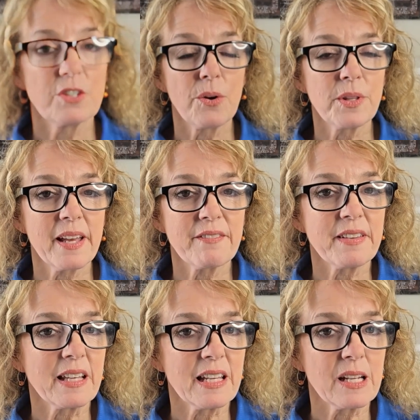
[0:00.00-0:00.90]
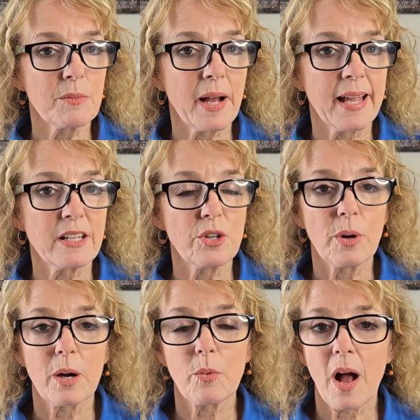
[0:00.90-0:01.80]
You know that feeling when
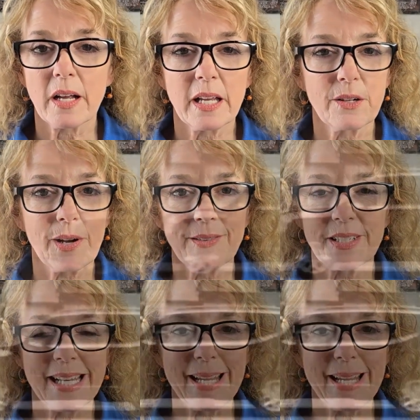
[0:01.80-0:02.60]
you are walking around a